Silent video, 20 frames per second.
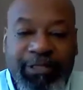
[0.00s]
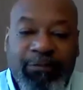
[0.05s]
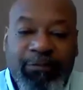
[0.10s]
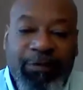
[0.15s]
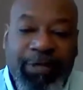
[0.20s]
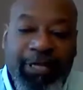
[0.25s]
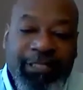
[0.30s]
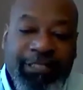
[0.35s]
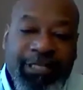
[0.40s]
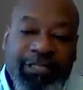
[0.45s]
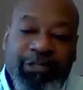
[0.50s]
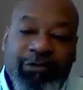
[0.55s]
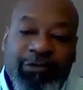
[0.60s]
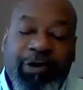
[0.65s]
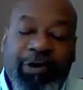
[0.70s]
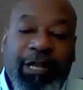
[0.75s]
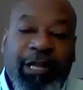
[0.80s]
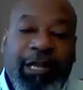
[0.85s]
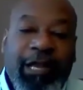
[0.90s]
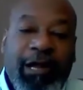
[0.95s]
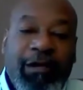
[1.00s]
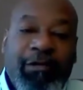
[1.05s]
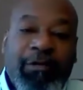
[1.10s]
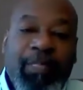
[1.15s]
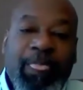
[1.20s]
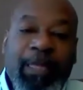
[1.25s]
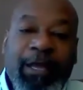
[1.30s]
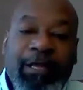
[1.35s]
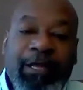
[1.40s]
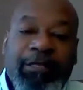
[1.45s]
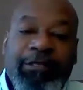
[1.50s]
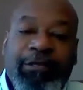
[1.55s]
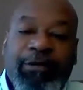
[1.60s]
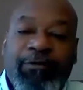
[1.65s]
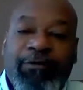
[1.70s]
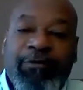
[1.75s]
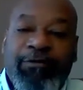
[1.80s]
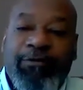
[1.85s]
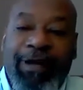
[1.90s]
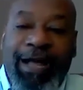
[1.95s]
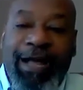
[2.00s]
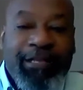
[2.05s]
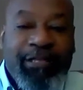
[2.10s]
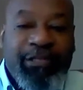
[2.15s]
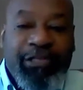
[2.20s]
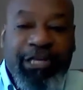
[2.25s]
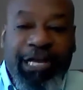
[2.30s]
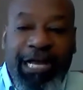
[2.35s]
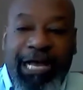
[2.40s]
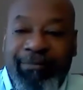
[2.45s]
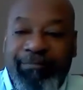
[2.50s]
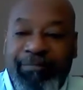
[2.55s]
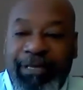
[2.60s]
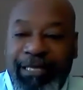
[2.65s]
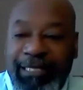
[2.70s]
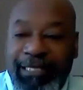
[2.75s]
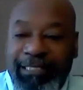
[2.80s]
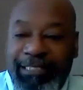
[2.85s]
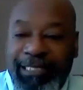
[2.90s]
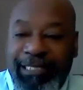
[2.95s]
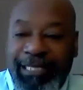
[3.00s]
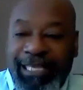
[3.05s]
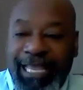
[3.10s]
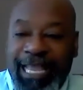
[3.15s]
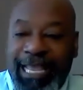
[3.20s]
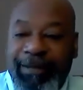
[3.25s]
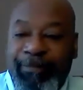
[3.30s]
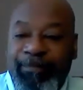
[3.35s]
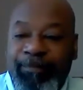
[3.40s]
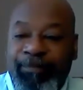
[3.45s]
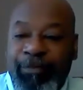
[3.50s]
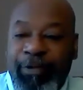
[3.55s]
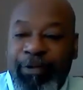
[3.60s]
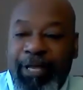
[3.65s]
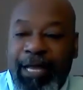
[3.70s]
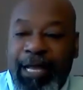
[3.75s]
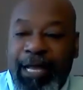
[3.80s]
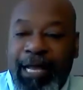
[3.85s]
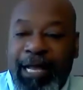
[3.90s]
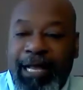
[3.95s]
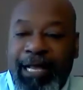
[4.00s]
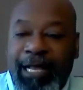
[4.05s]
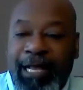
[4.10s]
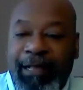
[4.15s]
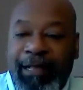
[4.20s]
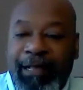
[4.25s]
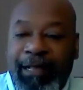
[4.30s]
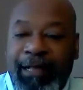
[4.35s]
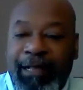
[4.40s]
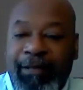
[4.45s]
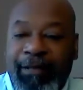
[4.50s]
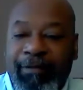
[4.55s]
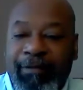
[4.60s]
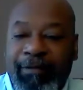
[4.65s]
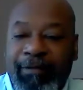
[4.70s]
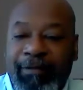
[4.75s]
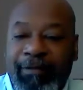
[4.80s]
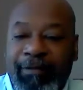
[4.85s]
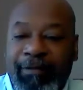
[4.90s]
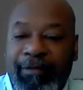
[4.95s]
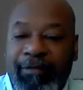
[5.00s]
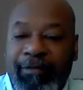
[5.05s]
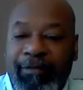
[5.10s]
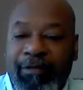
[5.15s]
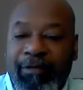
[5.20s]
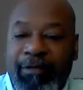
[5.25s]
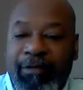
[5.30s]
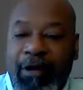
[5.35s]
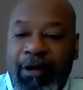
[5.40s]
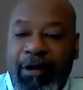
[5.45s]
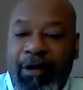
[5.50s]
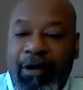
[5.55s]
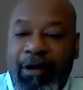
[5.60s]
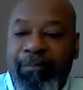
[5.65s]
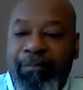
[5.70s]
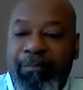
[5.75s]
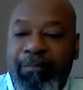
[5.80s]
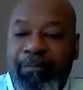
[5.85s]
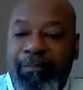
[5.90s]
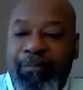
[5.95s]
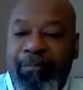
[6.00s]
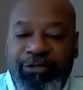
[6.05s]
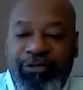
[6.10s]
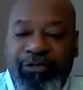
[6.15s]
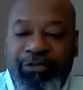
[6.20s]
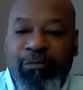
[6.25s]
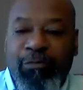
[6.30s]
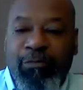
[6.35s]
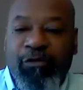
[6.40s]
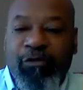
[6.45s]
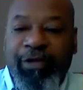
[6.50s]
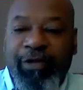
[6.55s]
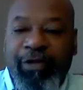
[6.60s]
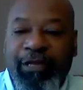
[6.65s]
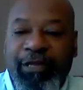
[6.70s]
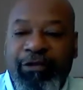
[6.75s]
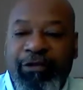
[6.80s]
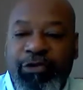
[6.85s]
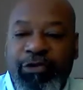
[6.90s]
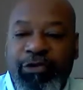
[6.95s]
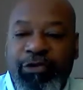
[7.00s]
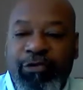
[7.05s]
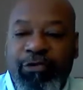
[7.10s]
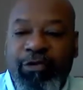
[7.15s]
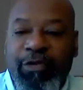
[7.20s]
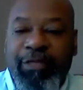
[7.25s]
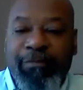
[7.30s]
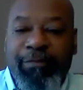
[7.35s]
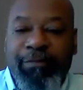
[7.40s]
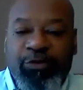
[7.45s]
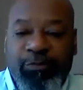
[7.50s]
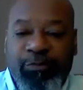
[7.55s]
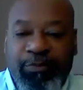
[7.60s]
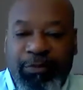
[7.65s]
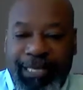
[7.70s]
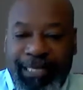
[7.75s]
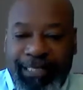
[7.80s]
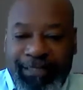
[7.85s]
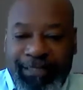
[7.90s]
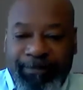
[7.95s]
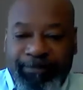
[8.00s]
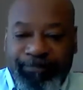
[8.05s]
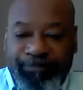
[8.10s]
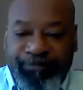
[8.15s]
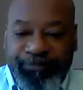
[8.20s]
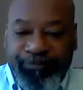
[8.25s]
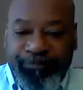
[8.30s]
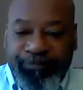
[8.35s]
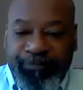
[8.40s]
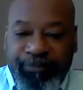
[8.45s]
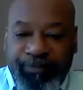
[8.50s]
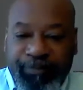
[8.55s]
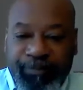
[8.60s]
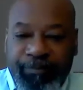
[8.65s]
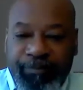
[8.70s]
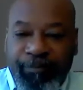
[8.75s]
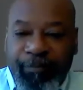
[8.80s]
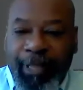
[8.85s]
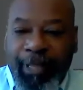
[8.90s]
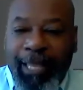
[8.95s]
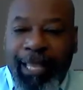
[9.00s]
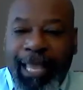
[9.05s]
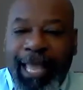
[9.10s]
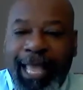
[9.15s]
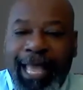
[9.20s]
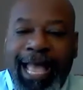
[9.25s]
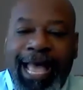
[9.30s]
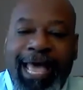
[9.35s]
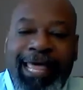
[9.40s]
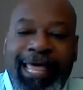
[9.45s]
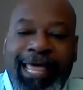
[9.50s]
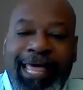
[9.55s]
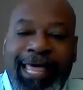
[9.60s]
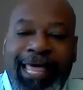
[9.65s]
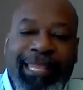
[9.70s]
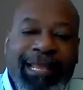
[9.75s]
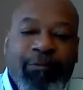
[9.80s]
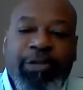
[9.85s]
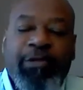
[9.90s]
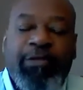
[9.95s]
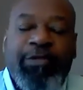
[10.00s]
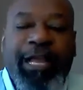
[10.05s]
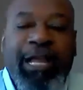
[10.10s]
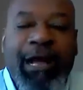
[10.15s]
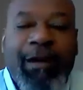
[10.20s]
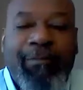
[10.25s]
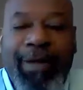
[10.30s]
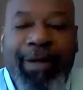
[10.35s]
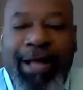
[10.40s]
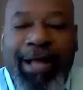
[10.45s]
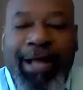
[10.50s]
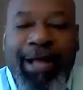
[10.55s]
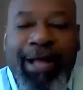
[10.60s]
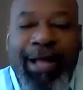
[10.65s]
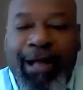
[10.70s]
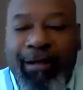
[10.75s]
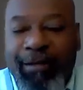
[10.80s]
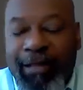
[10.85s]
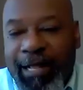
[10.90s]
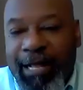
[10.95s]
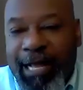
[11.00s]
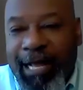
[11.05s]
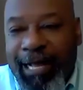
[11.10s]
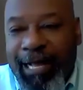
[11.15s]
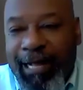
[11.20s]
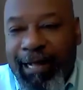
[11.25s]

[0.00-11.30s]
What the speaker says: Worth is a place that you want to go to find a job, because again, all the major corporations are moving to the Metroplex. And then when you think about